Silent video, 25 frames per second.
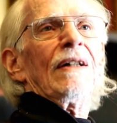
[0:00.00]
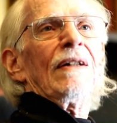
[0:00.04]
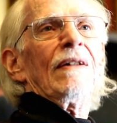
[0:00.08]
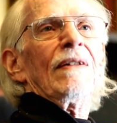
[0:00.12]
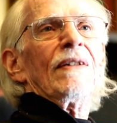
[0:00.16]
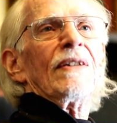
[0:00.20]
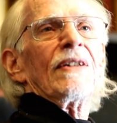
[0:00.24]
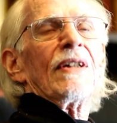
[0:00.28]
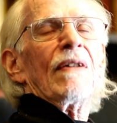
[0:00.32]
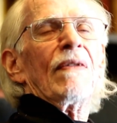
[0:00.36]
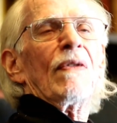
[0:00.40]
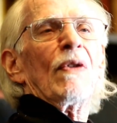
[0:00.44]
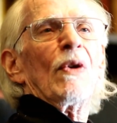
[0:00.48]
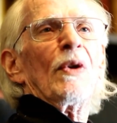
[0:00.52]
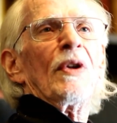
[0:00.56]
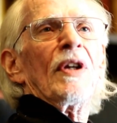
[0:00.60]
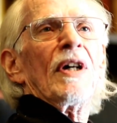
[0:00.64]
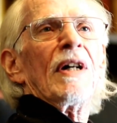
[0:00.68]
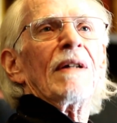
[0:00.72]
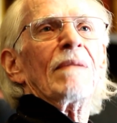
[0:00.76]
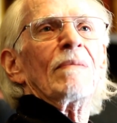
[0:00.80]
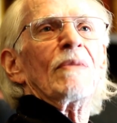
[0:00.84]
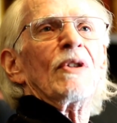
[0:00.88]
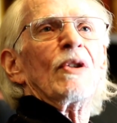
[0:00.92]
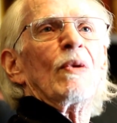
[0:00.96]
several
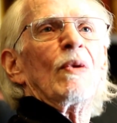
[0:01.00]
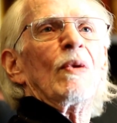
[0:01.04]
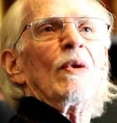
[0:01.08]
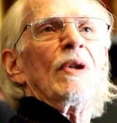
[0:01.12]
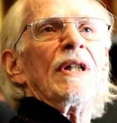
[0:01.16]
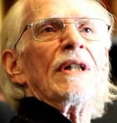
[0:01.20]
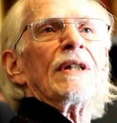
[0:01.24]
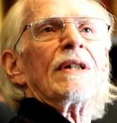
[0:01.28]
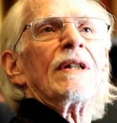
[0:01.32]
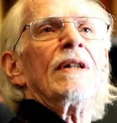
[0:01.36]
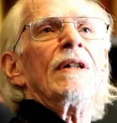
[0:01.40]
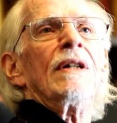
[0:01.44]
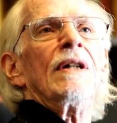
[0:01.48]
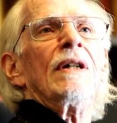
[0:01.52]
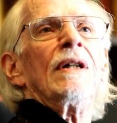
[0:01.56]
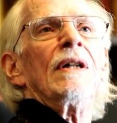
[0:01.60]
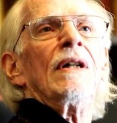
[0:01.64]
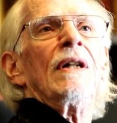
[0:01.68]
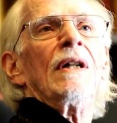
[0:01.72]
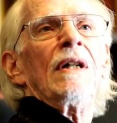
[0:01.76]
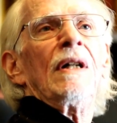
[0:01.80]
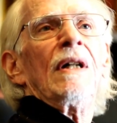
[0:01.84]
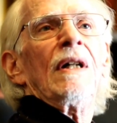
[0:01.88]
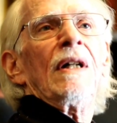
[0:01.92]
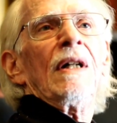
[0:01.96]
times a week
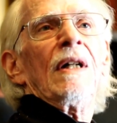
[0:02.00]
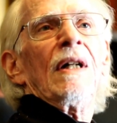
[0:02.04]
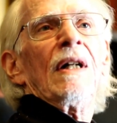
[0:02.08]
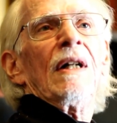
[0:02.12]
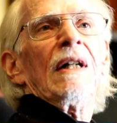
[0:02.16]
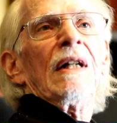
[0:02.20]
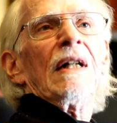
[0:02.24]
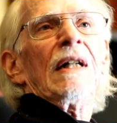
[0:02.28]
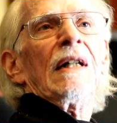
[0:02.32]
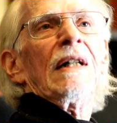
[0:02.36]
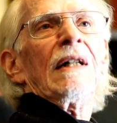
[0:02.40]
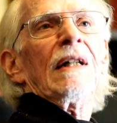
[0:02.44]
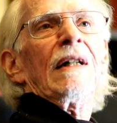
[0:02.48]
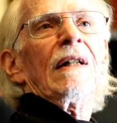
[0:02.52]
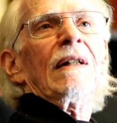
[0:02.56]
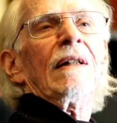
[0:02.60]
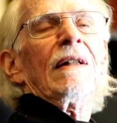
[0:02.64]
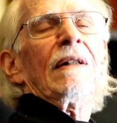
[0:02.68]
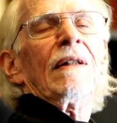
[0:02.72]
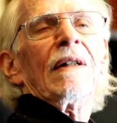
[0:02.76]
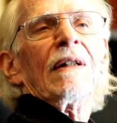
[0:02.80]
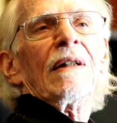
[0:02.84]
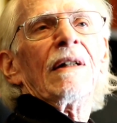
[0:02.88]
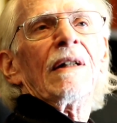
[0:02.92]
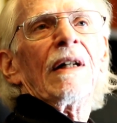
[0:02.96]
I
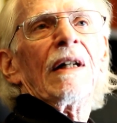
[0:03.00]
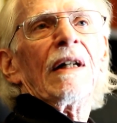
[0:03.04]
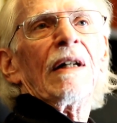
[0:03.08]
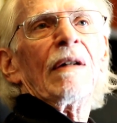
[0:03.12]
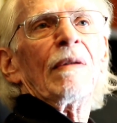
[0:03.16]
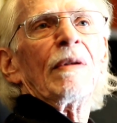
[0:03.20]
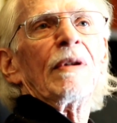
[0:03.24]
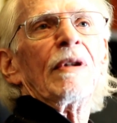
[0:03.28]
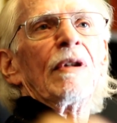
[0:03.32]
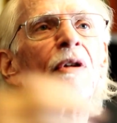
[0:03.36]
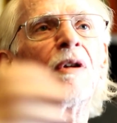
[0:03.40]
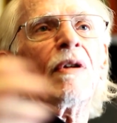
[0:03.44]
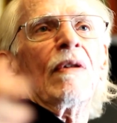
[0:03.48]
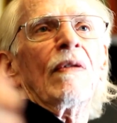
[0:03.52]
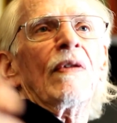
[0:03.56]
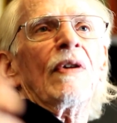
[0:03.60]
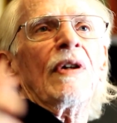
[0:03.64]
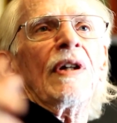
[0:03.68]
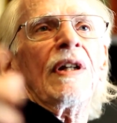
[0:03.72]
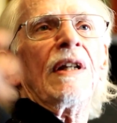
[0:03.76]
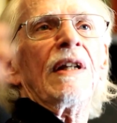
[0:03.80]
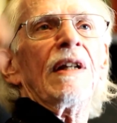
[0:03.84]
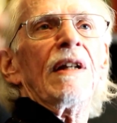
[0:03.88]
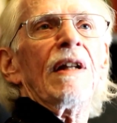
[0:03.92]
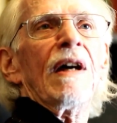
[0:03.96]
would go over
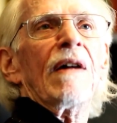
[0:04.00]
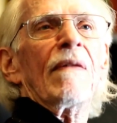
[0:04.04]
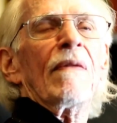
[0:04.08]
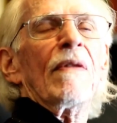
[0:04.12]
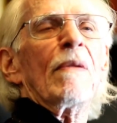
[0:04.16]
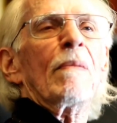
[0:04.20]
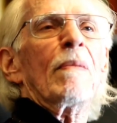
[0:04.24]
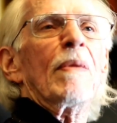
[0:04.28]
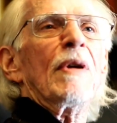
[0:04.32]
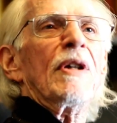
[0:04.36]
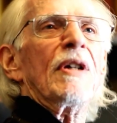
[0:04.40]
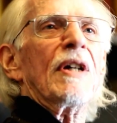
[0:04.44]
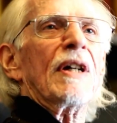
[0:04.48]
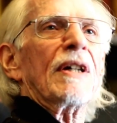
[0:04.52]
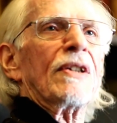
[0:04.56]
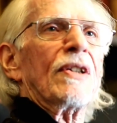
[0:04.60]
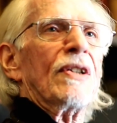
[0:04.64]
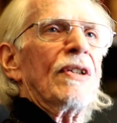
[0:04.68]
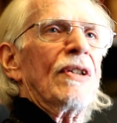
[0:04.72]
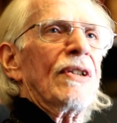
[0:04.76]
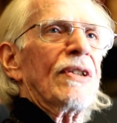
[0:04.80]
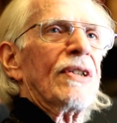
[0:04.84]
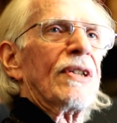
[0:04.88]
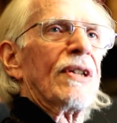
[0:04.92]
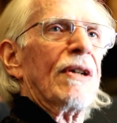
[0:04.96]
and he'd have the
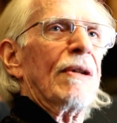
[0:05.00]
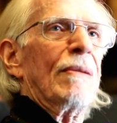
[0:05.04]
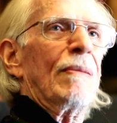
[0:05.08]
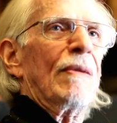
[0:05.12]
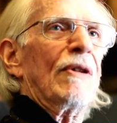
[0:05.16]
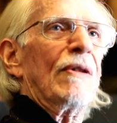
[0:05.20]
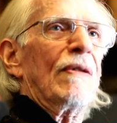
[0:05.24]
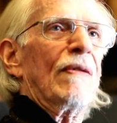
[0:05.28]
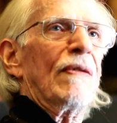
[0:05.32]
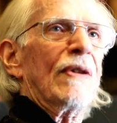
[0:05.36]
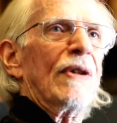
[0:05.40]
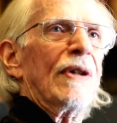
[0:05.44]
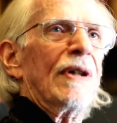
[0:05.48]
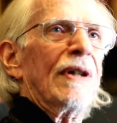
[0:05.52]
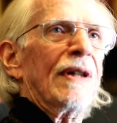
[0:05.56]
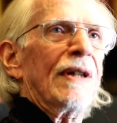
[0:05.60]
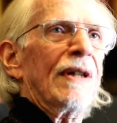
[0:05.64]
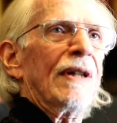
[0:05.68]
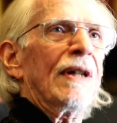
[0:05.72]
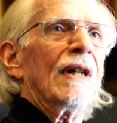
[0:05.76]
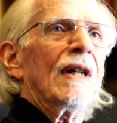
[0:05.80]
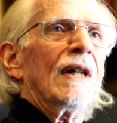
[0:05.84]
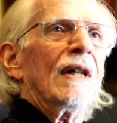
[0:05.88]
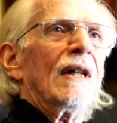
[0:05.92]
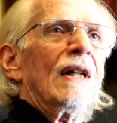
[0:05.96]
projectionist come over and
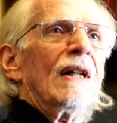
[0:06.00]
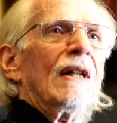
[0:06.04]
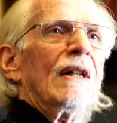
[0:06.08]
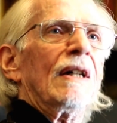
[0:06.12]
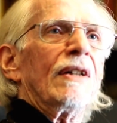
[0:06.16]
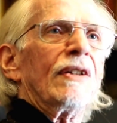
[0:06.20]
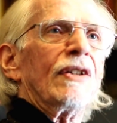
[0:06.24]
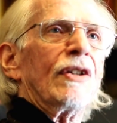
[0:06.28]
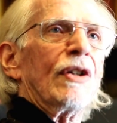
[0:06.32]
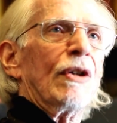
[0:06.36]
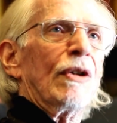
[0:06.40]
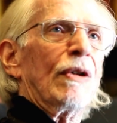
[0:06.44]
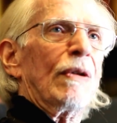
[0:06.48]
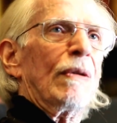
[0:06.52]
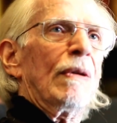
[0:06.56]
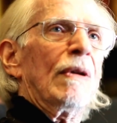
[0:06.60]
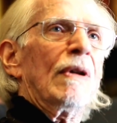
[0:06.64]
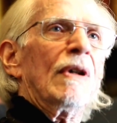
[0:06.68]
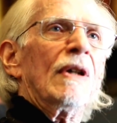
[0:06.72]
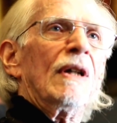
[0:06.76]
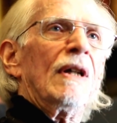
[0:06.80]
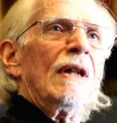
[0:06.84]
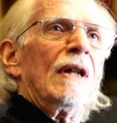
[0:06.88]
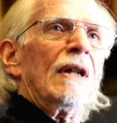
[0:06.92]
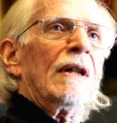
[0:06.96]
show
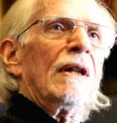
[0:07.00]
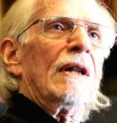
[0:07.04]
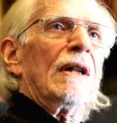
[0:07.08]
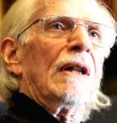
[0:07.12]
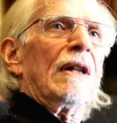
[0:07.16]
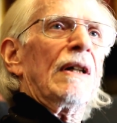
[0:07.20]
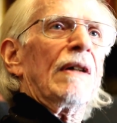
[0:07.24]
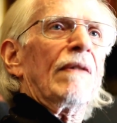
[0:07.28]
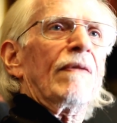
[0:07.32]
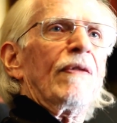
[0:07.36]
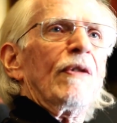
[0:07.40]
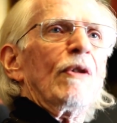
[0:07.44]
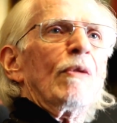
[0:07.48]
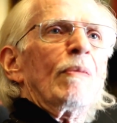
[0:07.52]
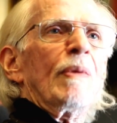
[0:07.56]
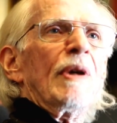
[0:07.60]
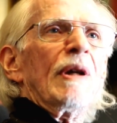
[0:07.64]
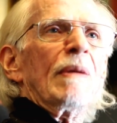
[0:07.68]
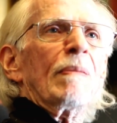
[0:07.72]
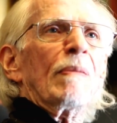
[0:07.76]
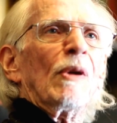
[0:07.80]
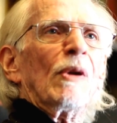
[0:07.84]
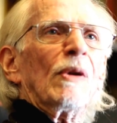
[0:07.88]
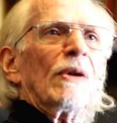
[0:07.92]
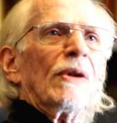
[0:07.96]
a few
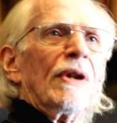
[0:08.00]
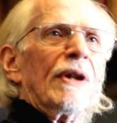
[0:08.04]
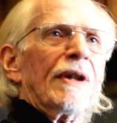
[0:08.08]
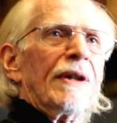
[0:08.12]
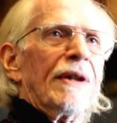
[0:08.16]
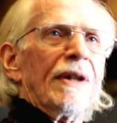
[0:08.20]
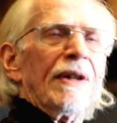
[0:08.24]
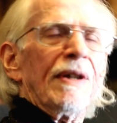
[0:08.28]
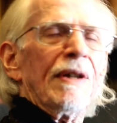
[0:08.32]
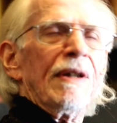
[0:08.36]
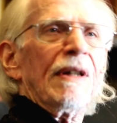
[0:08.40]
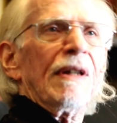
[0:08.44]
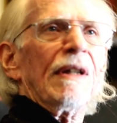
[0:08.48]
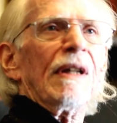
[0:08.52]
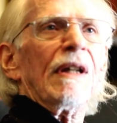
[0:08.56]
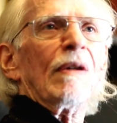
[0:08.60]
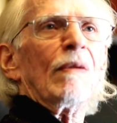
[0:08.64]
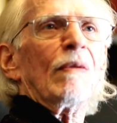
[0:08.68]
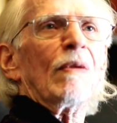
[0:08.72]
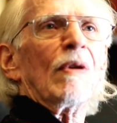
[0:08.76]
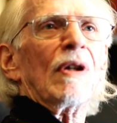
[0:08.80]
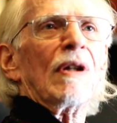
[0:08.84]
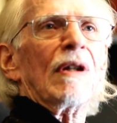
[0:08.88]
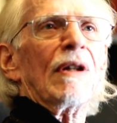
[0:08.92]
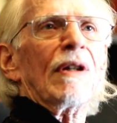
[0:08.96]
people that he
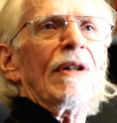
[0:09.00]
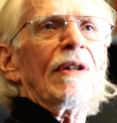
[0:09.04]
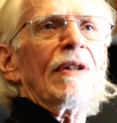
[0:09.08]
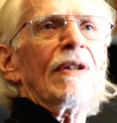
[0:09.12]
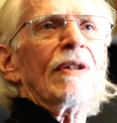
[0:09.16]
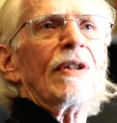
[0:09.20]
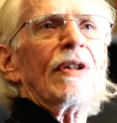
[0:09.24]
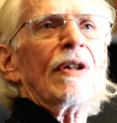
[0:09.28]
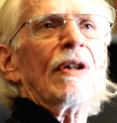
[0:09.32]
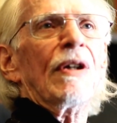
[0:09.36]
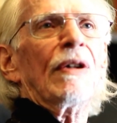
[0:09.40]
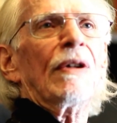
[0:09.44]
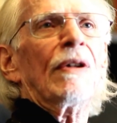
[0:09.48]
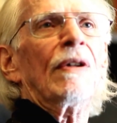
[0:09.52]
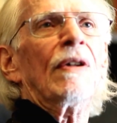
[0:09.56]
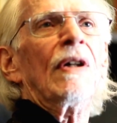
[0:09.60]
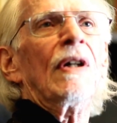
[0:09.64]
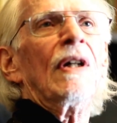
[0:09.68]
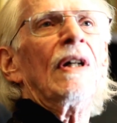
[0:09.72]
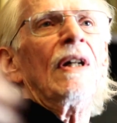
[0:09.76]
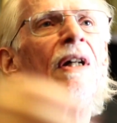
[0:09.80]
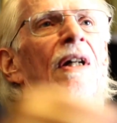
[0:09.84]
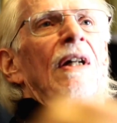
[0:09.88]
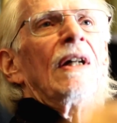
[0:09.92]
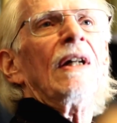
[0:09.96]
wanted to show,
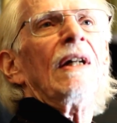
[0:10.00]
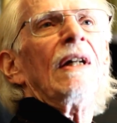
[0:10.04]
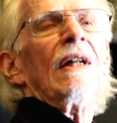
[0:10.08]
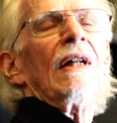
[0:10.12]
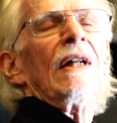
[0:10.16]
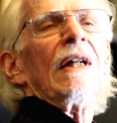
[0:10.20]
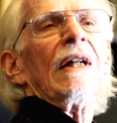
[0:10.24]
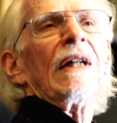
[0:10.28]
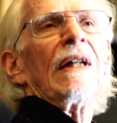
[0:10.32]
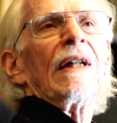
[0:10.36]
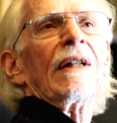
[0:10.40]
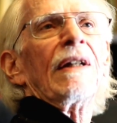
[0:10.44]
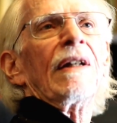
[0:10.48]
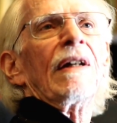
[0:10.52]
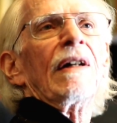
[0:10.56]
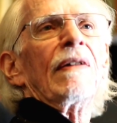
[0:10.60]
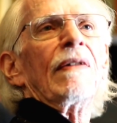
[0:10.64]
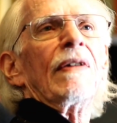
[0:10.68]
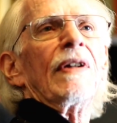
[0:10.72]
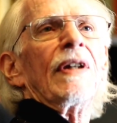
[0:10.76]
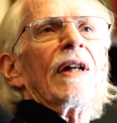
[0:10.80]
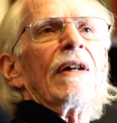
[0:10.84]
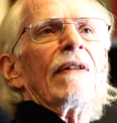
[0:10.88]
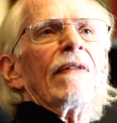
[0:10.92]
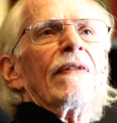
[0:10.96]
and I
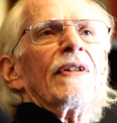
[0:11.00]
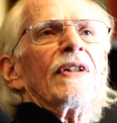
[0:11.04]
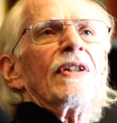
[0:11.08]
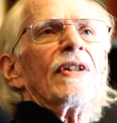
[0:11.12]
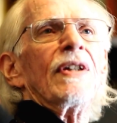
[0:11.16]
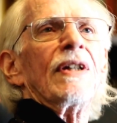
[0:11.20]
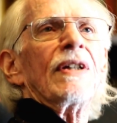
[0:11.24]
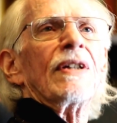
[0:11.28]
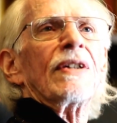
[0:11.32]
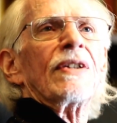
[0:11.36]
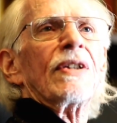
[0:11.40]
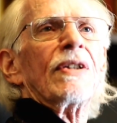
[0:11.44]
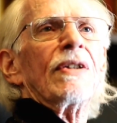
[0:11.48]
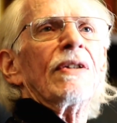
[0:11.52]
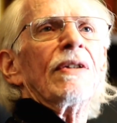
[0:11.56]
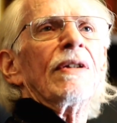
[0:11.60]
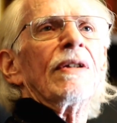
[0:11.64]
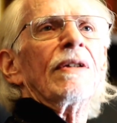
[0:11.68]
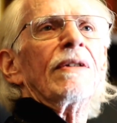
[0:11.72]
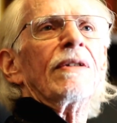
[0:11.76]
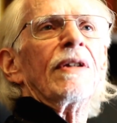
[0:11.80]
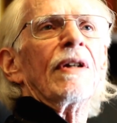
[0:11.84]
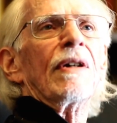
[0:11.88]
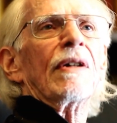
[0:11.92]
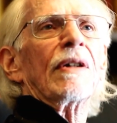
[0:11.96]
would have a chance to
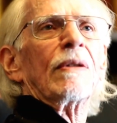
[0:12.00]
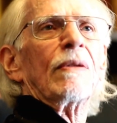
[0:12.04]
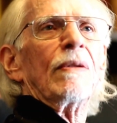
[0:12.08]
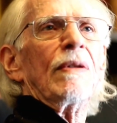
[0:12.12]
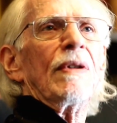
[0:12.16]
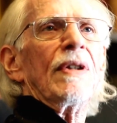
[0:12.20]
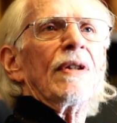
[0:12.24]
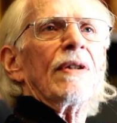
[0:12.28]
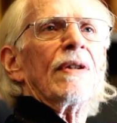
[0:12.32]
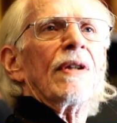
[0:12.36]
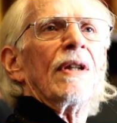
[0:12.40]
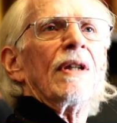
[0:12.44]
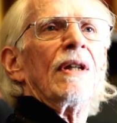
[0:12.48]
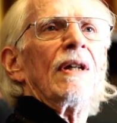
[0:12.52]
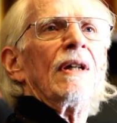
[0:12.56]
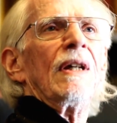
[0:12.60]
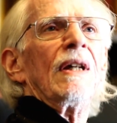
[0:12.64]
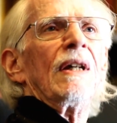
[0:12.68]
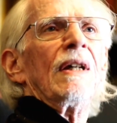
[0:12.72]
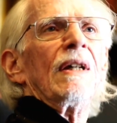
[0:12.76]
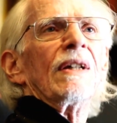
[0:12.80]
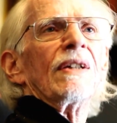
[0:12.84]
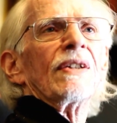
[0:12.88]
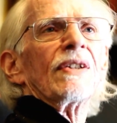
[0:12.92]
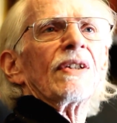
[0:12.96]
talk with
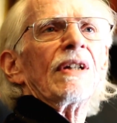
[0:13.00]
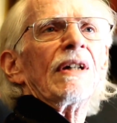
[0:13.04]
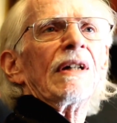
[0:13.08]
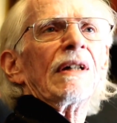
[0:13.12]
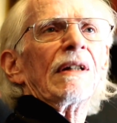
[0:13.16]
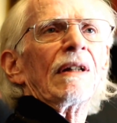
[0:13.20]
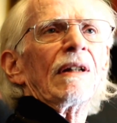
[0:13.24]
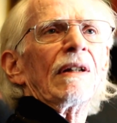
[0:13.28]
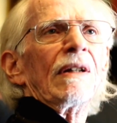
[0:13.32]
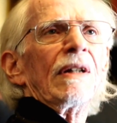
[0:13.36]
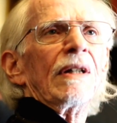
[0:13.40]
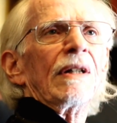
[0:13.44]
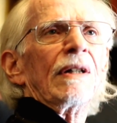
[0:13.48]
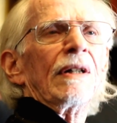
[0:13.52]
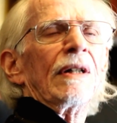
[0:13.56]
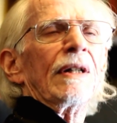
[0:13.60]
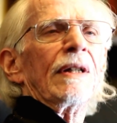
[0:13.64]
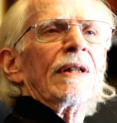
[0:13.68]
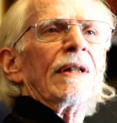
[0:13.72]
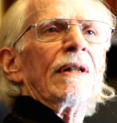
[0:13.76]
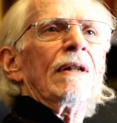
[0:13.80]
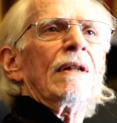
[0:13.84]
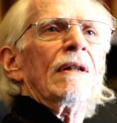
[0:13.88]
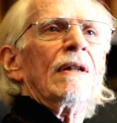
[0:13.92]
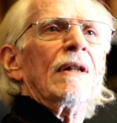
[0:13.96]
Stanley
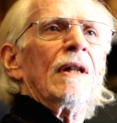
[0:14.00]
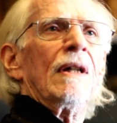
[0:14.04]
on